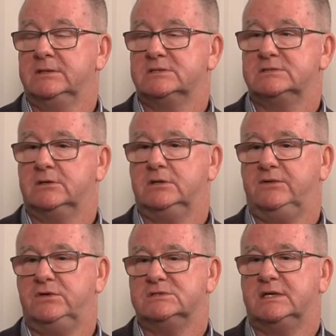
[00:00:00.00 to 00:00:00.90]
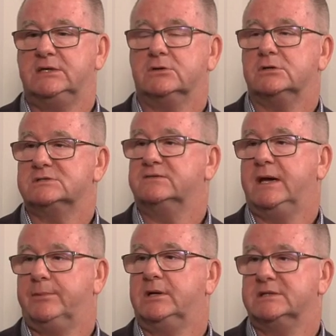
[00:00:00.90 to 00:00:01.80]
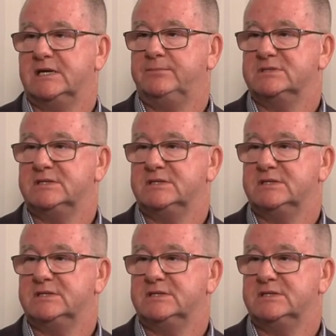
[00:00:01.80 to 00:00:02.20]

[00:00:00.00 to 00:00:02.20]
So if you say your cost of capital is 8%,